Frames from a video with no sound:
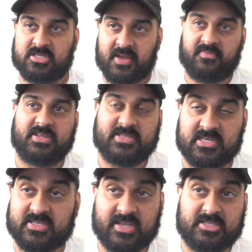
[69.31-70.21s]

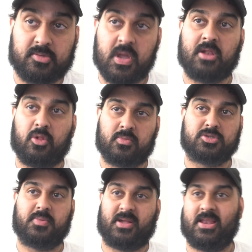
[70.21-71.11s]
76, like Jermaine eluemunor
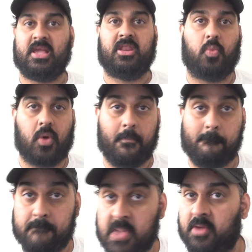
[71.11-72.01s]
should be like an 81
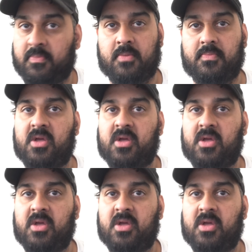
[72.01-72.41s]
minimum,